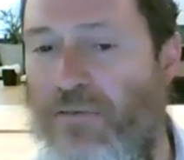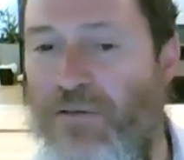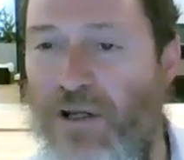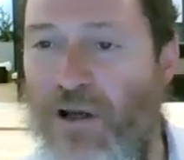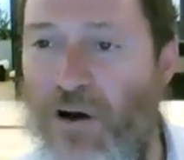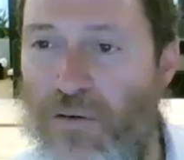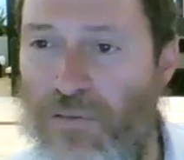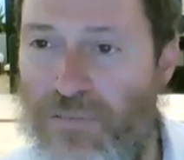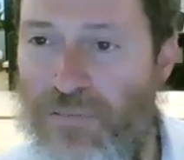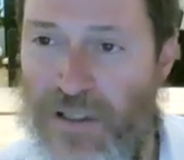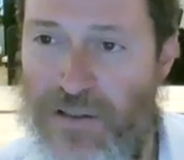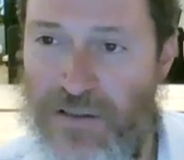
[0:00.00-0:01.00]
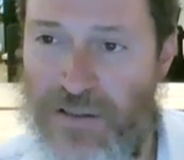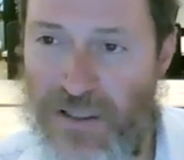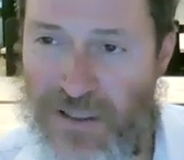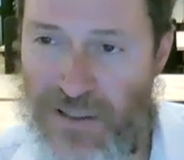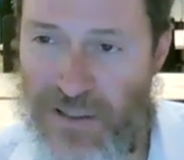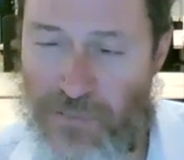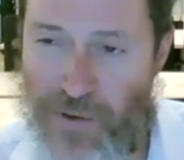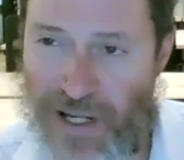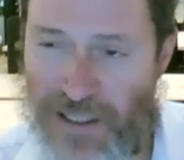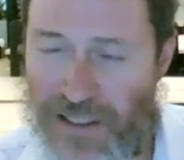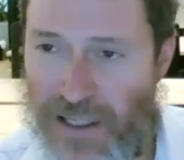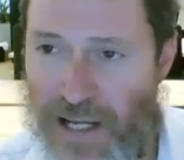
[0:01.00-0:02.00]
that we know that there's a
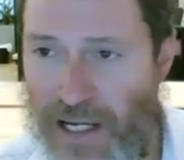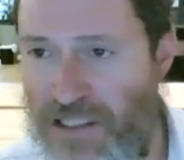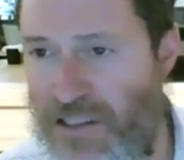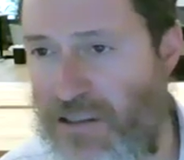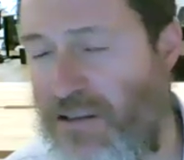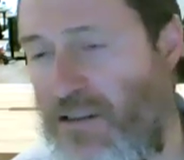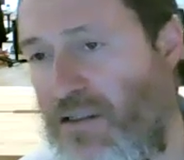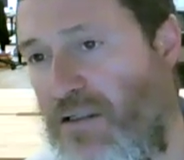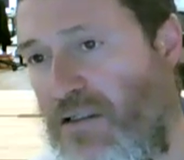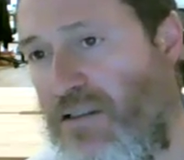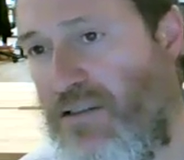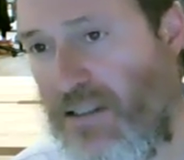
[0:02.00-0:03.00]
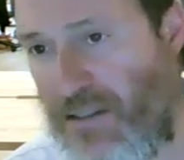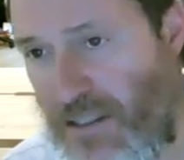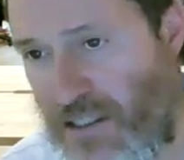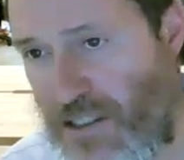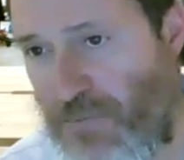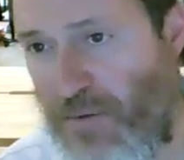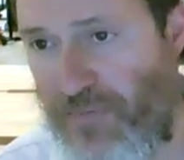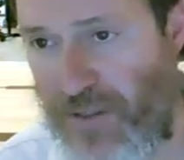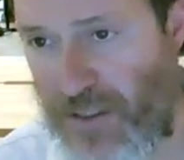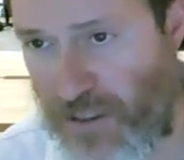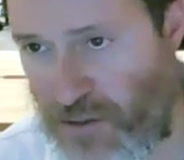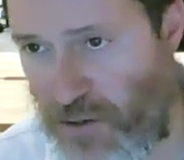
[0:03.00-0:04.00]
direct connection to Tisha B'Av,
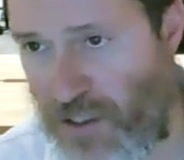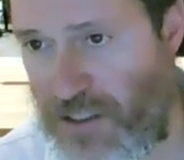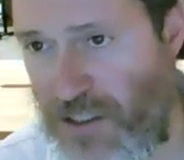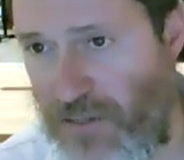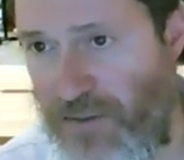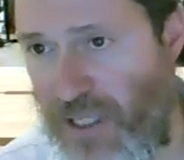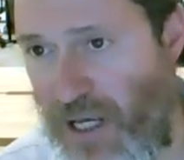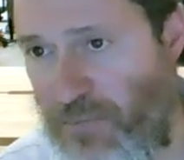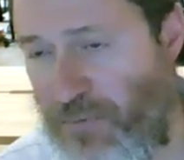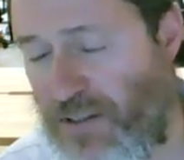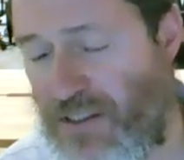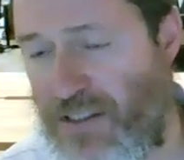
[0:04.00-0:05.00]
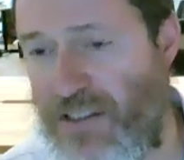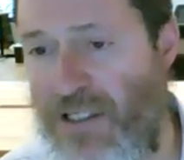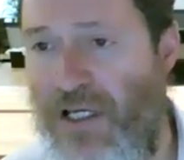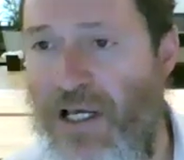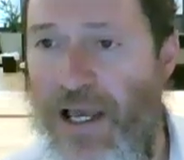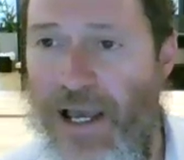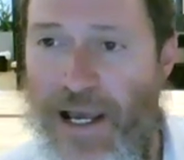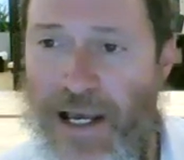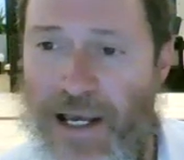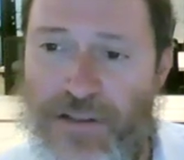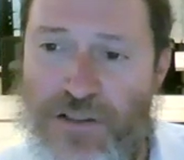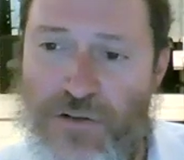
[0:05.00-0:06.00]
the destruction of the temples,
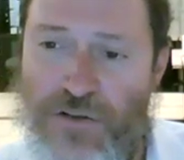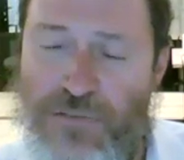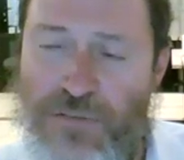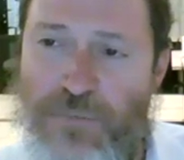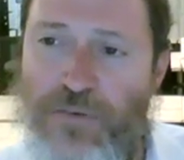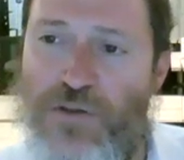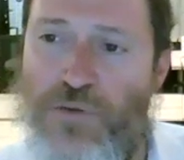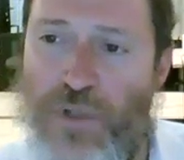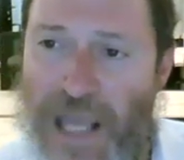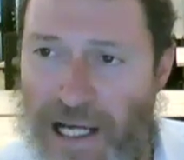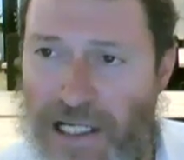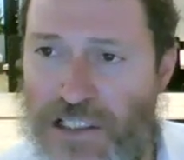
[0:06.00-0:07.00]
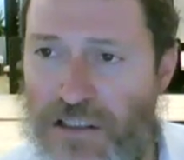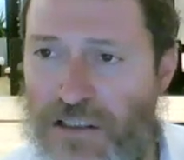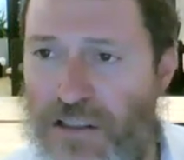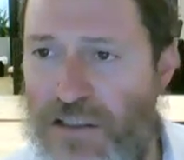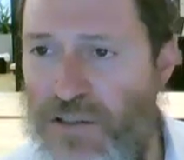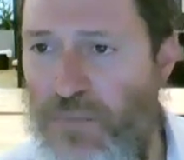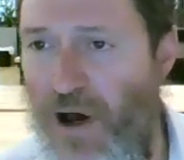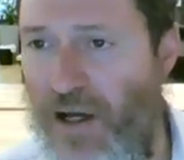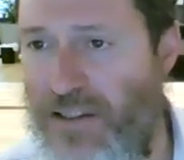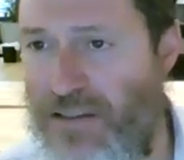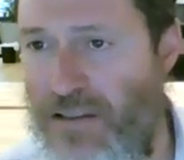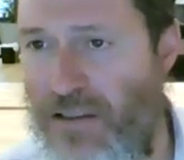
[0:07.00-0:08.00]
and the Jewish people's reaction to the
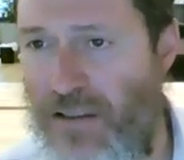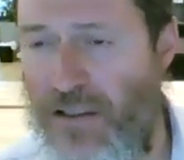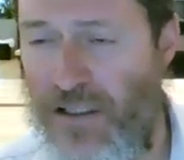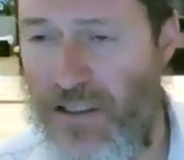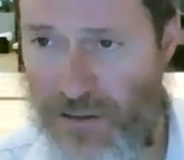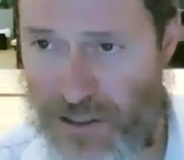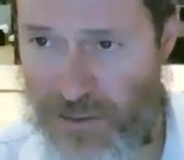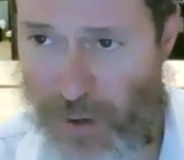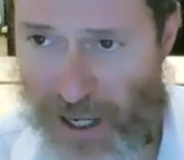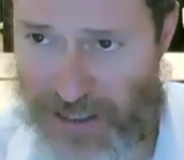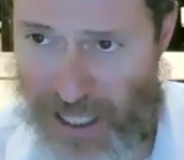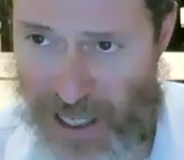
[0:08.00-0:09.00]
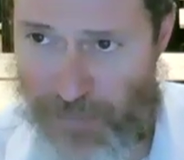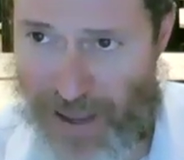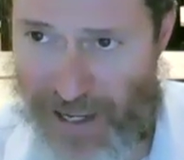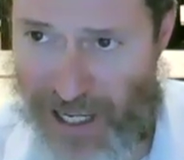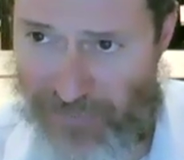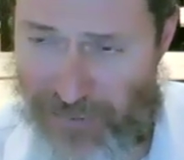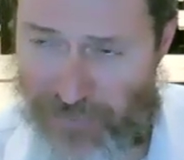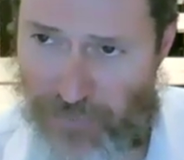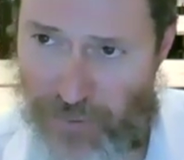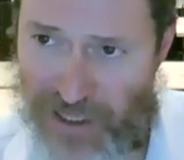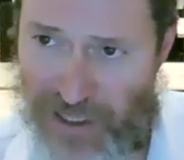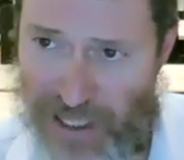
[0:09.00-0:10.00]
spies. So the spies came back after
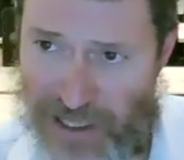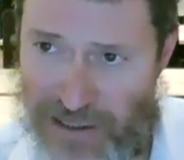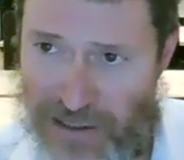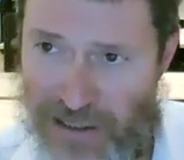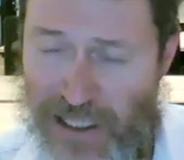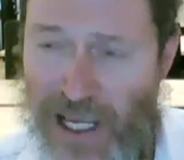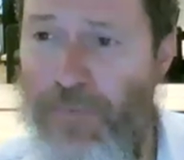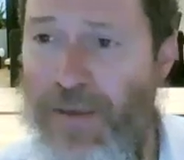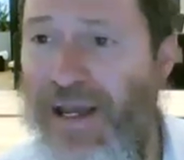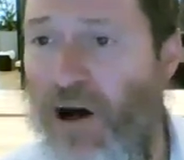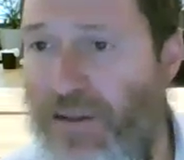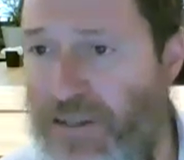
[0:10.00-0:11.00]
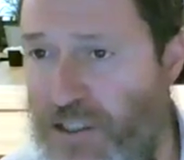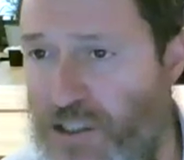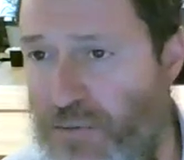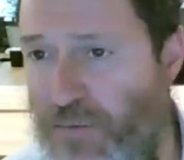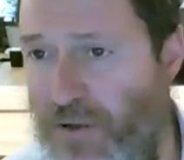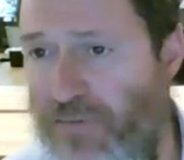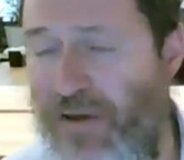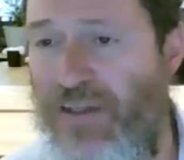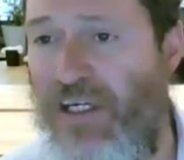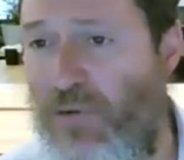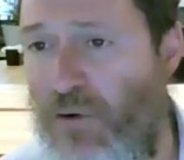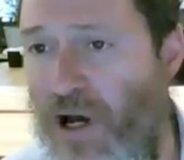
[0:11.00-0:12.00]
40 days. They came back on Tisha B'Av, and
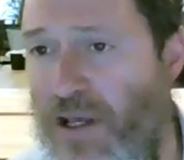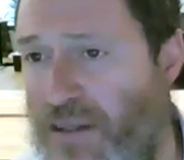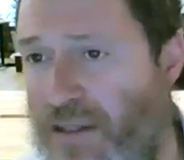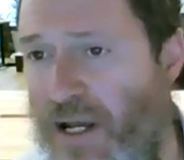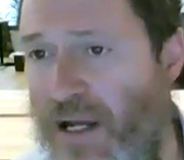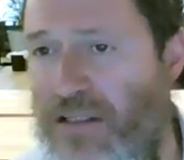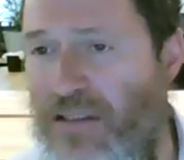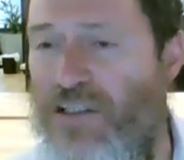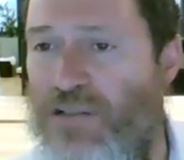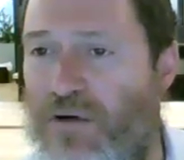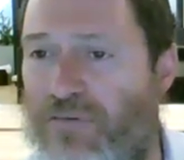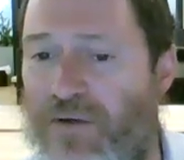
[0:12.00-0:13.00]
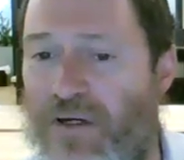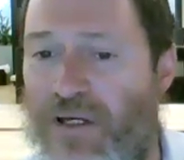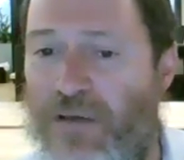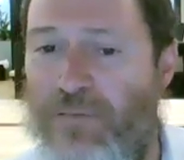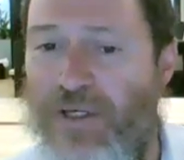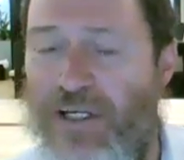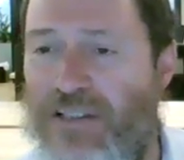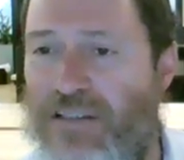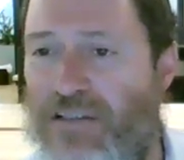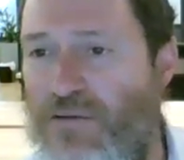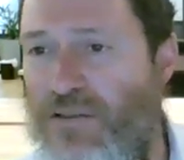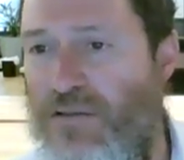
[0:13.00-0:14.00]
they cried on the night of Tisha B'Av because
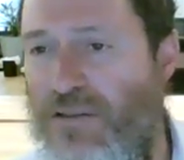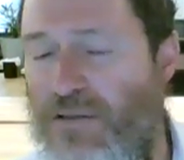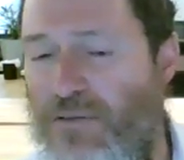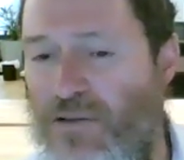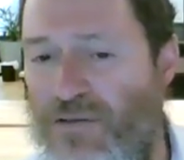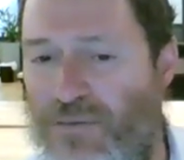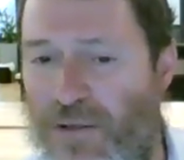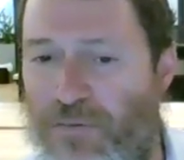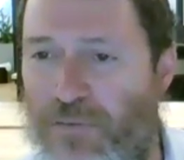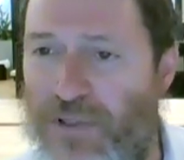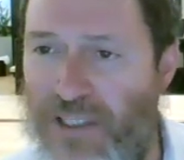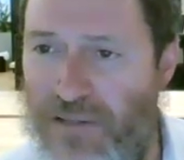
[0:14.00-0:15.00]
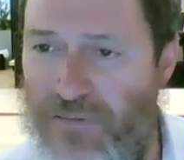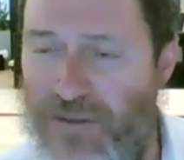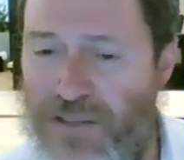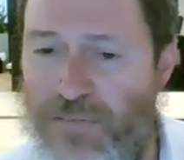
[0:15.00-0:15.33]
the Jewish people believed